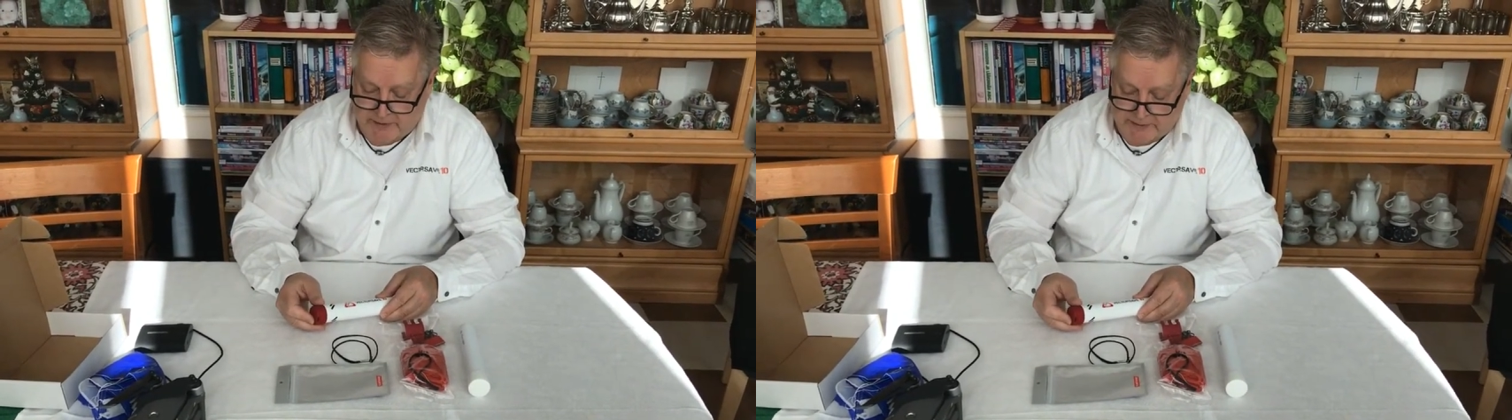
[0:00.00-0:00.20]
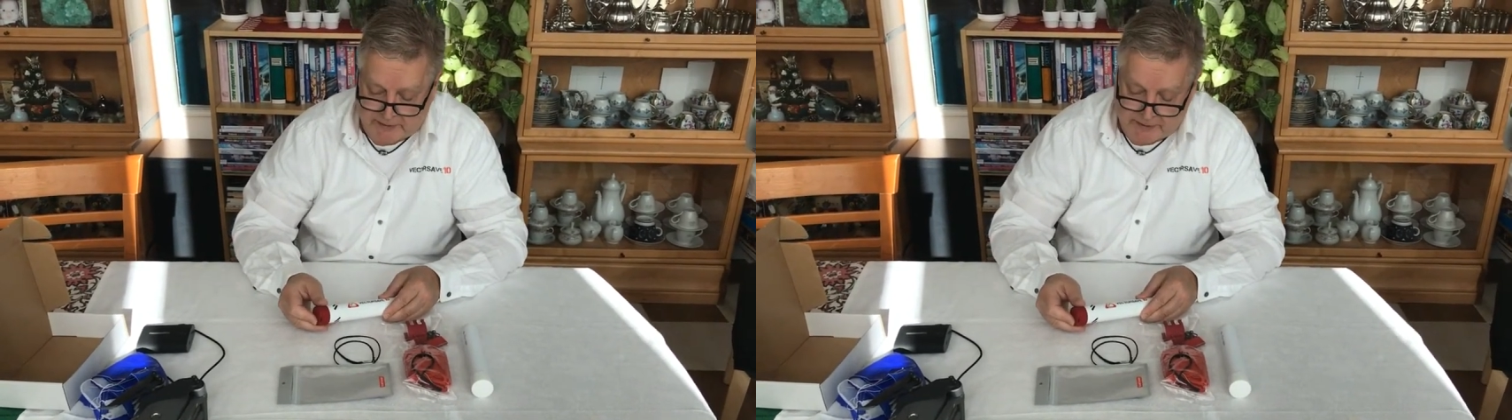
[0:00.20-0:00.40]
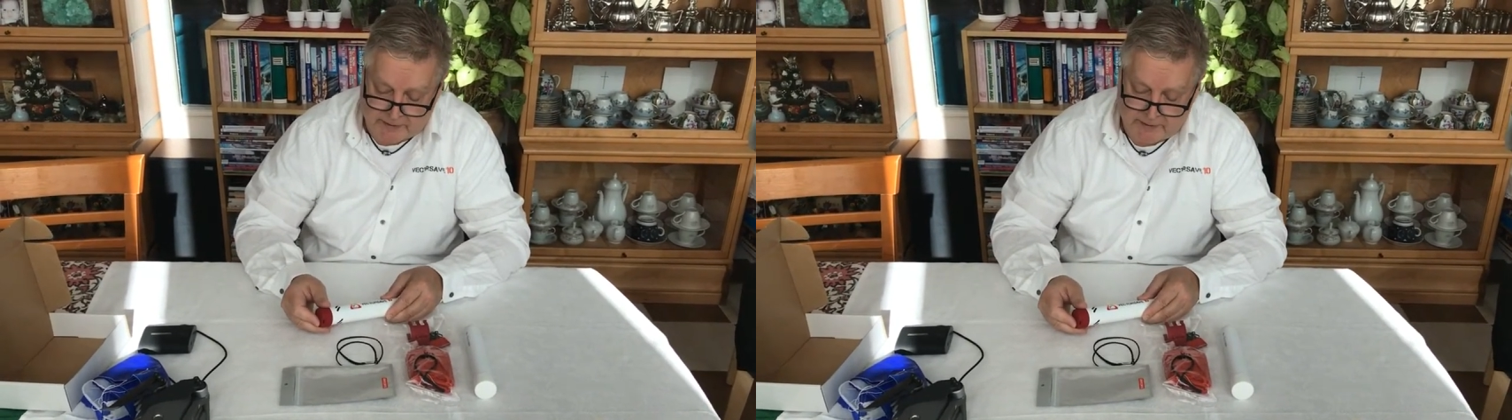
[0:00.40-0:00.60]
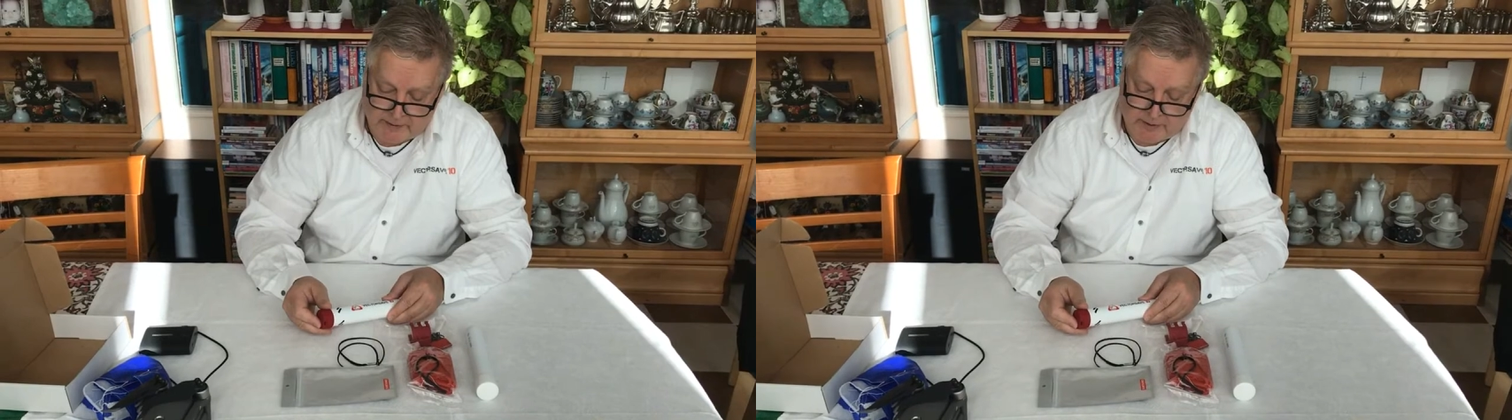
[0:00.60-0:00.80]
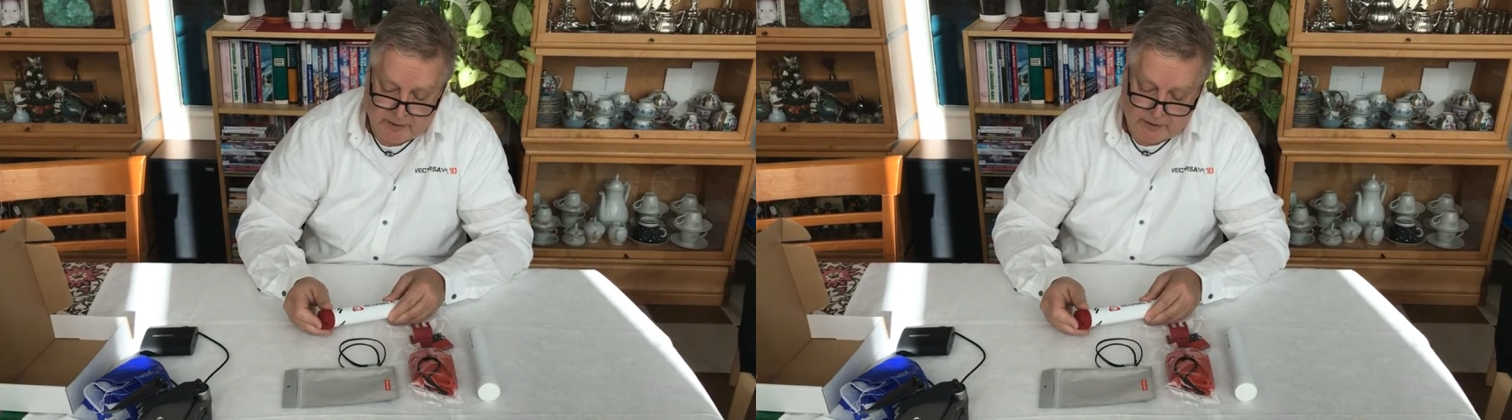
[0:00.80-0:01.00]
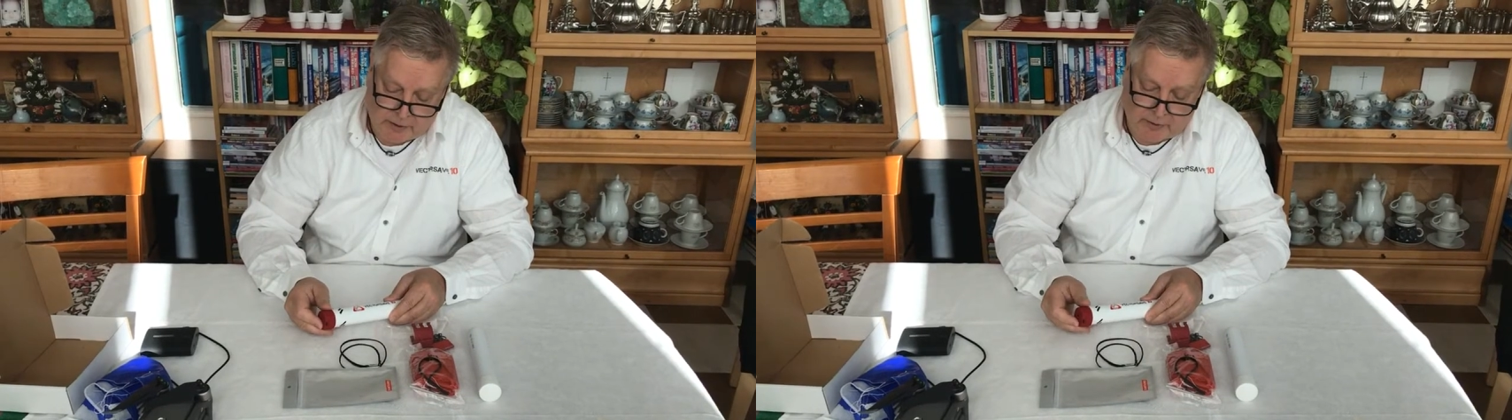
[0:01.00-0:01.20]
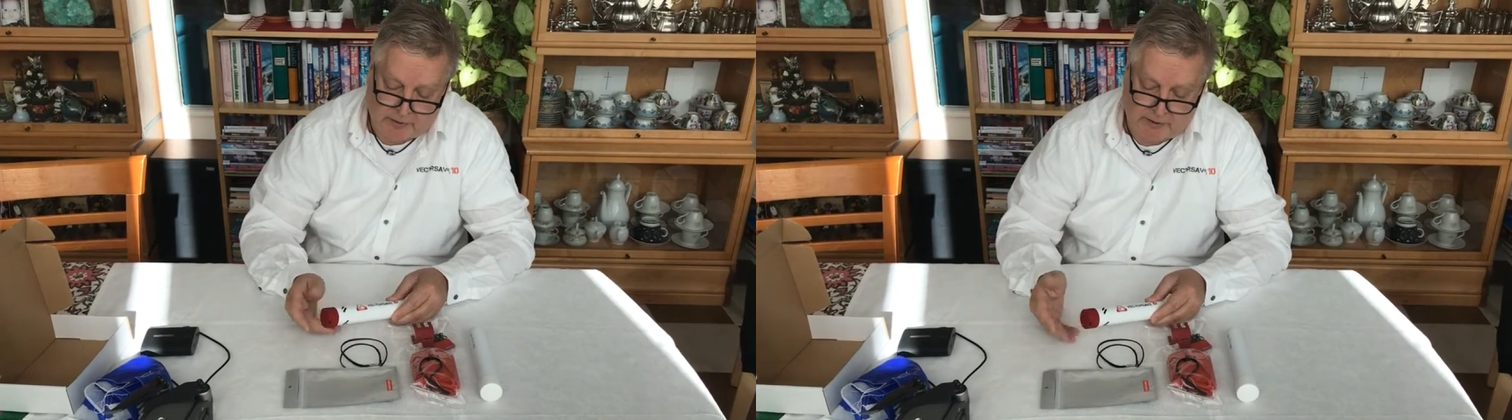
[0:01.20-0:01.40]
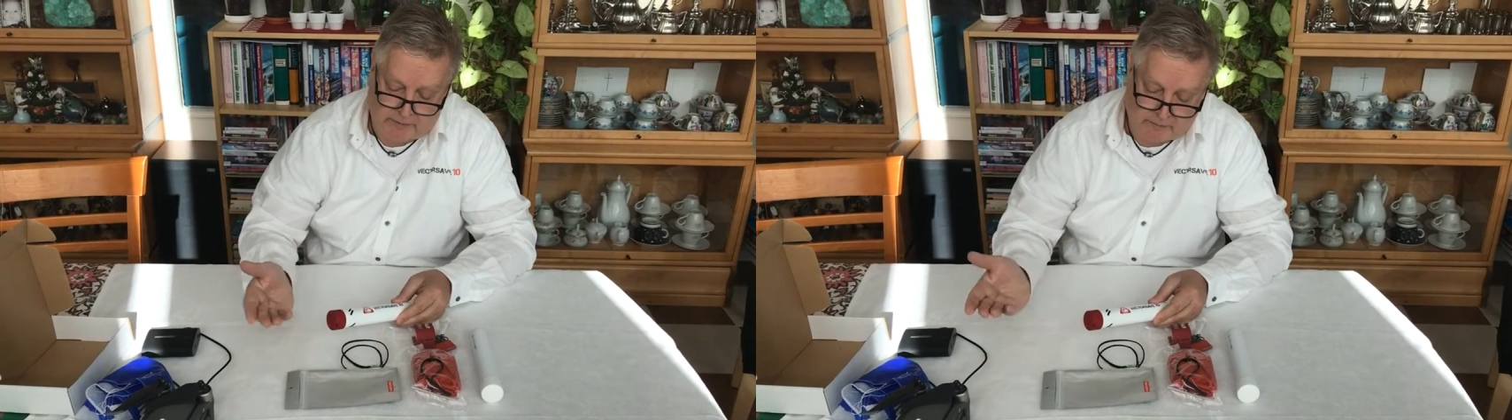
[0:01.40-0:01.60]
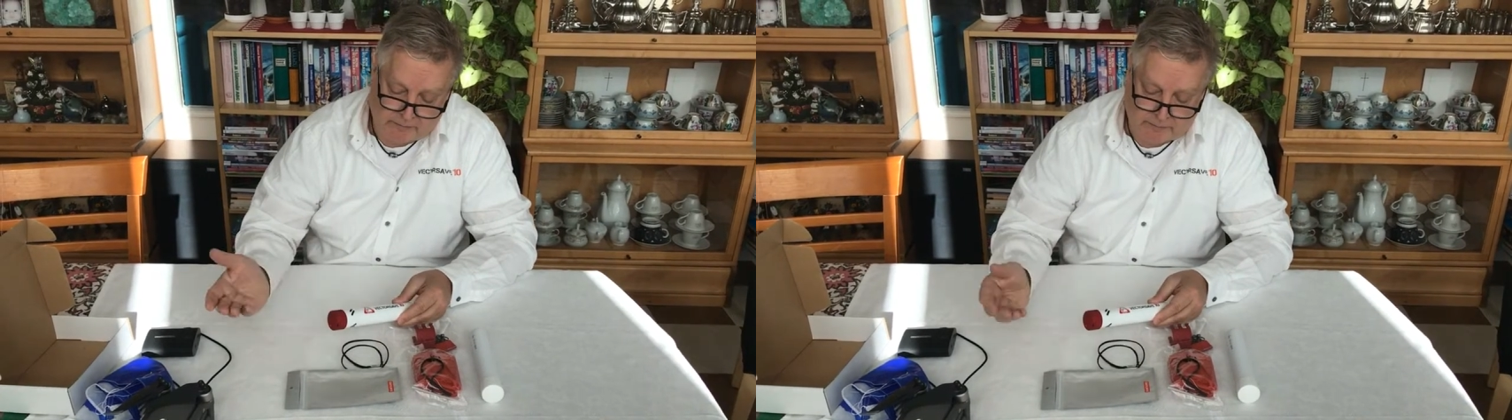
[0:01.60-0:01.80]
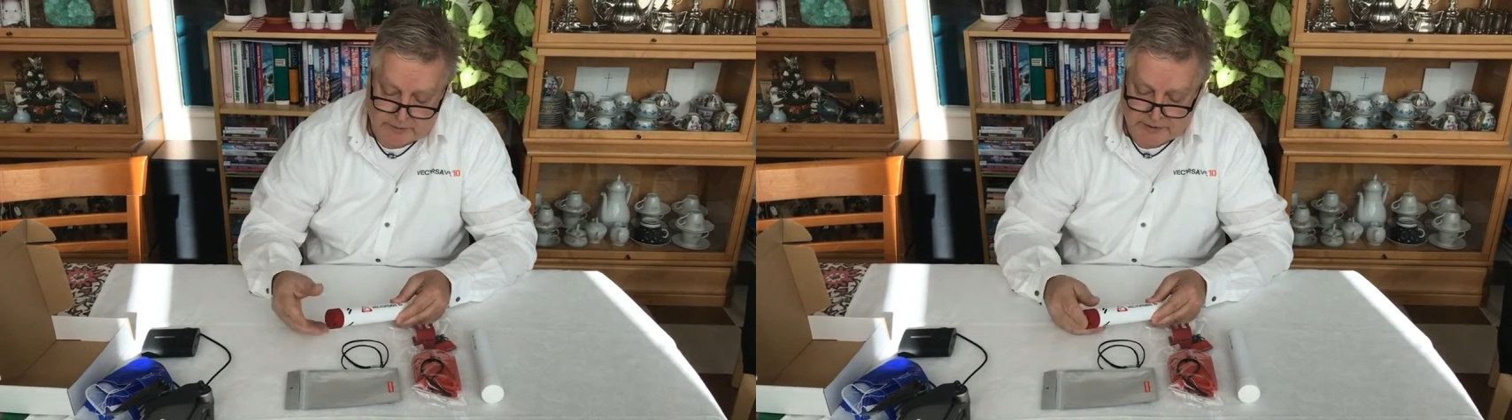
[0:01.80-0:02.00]
and then you can
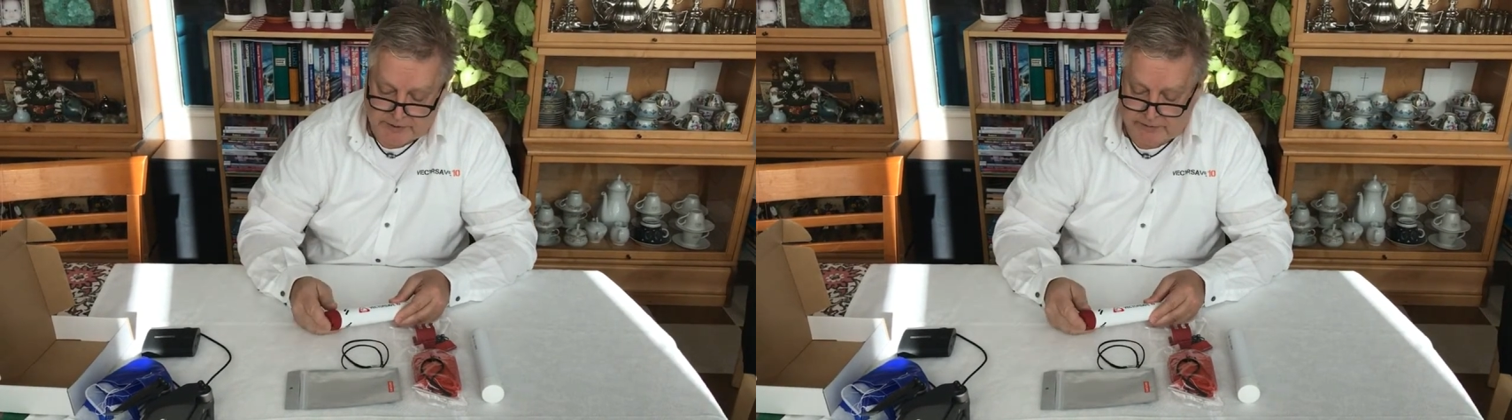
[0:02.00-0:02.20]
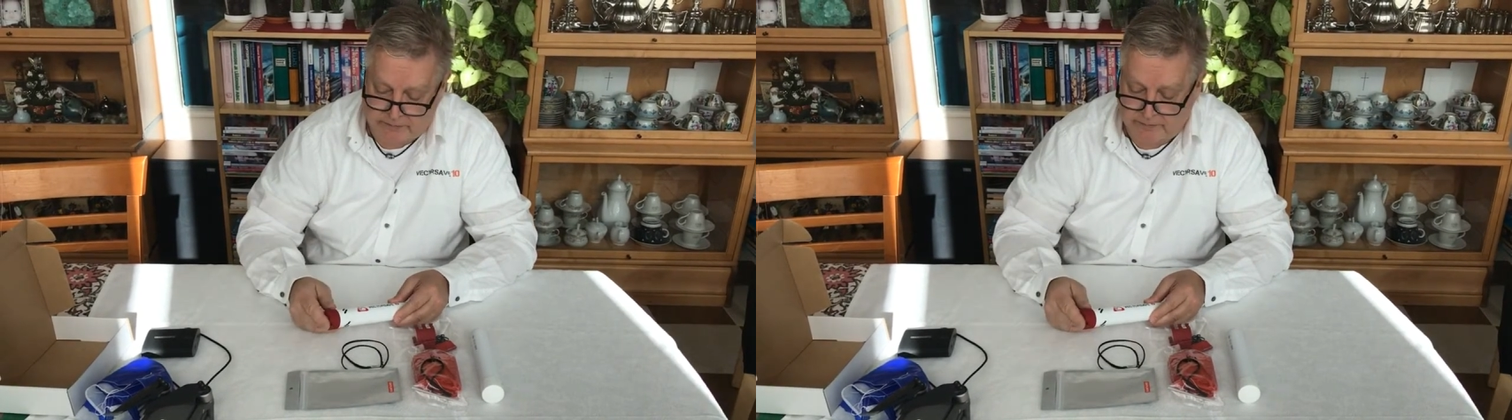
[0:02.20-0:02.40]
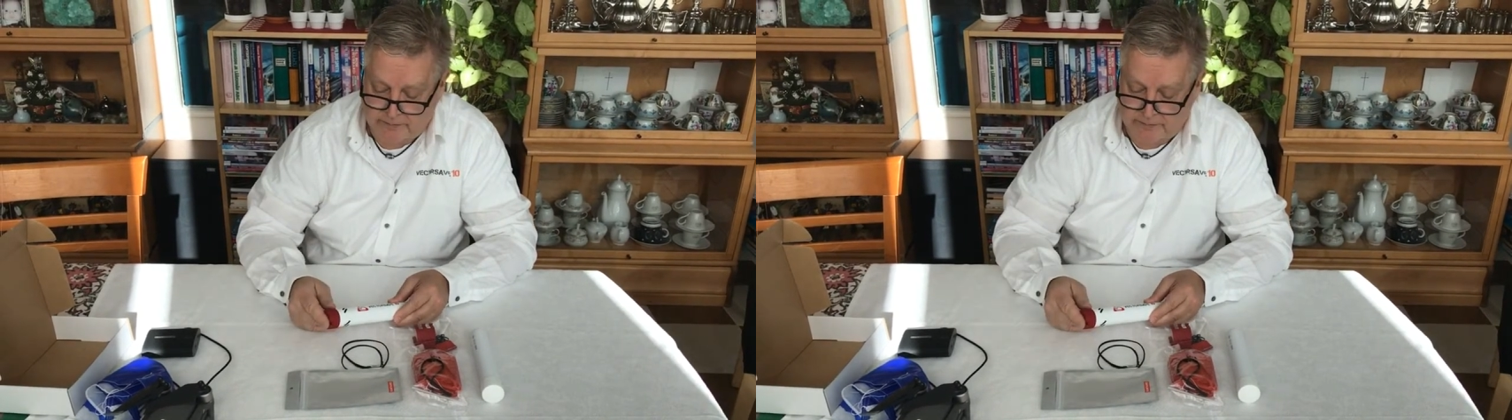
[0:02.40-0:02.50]
just